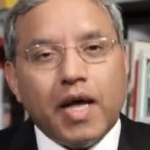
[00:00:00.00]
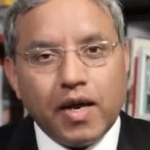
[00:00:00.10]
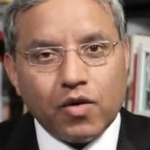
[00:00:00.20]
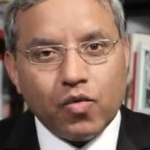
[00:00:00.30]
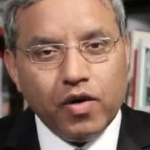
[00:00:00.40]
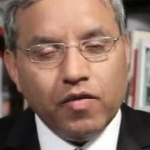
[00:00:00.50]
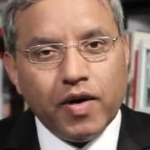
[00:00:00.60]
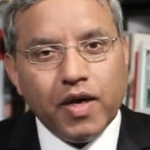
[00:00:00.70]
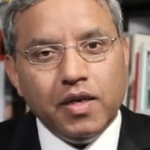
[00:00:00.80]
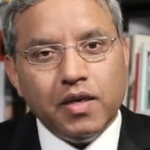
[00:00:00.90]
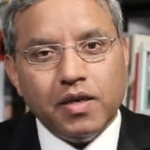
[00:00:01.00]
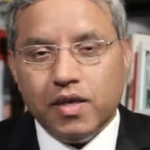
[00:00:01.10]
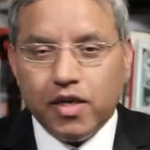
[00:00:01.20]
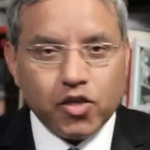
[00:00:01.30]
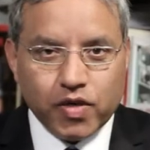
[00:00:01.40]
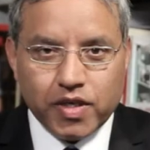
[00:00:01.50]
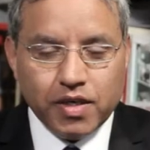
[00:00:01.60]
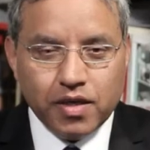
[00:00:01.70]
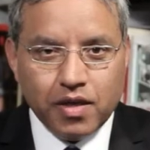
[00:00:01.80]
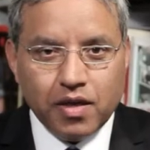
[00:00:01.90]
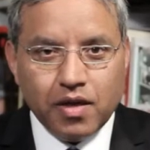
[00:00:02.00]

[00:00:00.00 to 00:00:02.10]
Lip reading: they are not codified in a treaty.